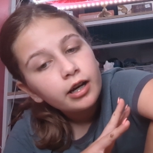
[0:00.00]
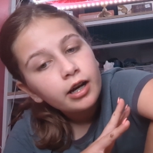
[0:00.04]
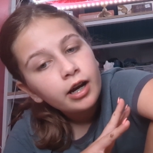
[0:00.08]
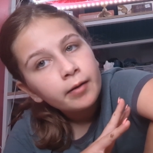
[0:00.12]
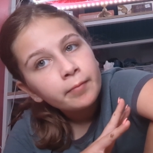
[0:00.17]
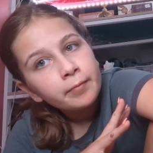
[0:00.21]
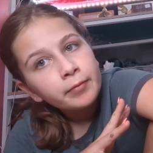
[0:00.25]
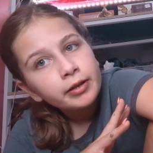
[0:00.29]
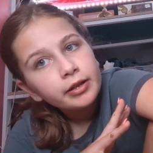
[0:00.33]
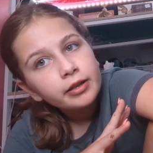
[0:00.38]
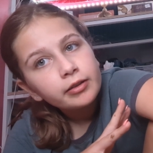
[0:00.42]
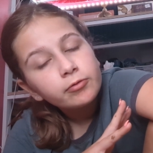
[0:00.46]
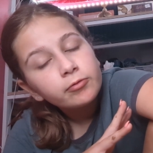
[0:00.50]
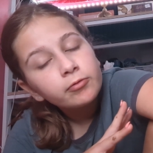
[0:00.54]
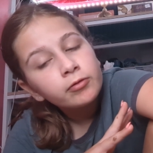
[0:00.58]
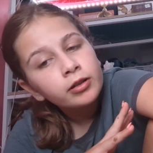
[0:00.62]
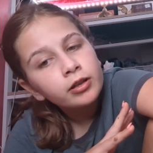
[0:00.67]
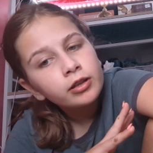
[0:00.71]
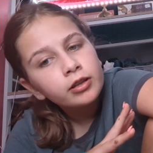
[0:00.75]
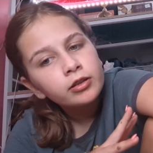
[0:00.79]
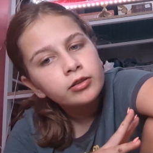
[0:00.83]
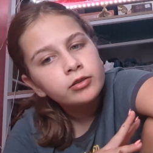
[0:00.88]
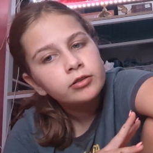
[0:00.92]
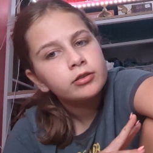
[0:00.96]
I'm like one
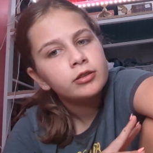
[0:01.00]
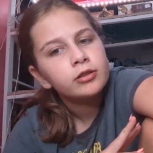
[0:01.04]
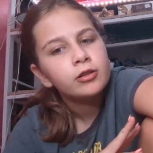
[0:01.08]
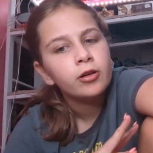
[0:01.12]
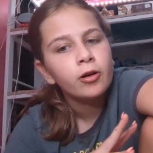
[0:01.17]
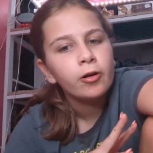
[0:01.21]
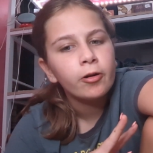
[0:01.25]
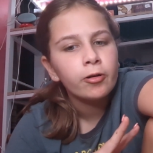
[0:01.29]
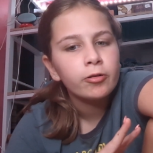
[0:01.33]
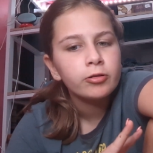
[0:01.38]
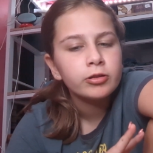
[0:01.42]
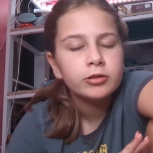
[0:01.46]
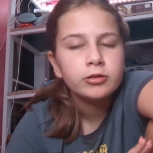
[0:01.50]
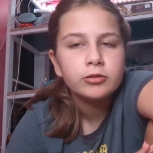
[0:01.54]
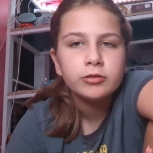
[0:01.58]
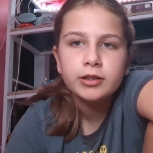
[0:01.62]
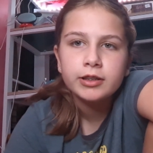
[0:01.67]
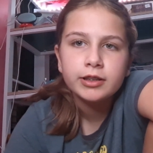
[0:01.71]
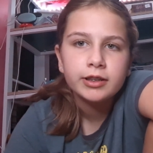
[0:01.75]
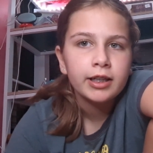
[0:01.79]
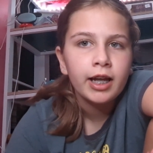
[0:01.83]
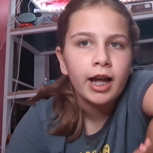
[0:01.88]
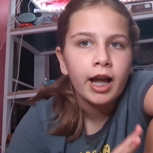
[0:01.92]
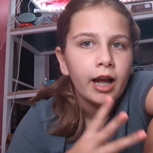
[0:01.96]
of those girls who
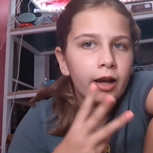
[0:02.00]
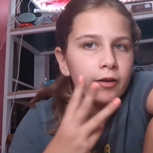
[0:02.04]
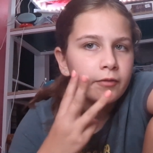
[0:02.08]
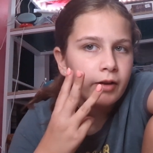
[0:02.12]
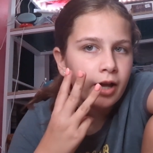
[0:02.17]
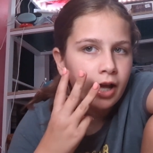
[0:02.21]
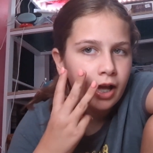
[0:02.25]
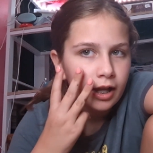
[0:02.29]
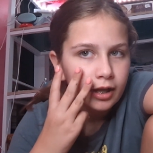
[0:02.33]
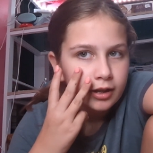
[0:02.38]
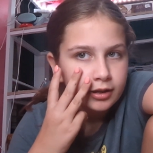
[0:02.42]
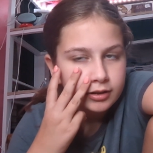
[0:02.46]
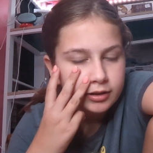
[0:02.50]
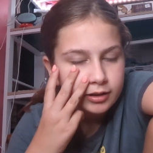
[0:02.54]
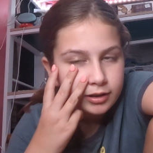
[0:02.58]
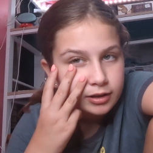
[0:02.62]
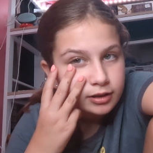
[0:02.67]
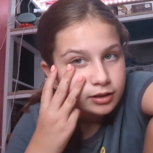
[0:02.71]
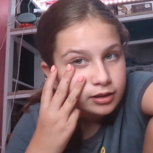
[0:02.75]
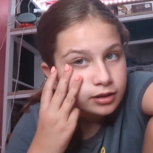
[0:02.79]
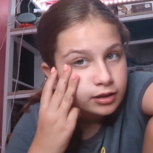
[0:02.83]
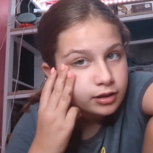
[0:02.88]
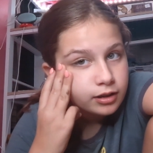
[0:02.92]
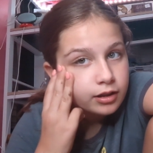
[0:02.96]
doesn't have
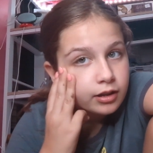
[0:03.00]
acne.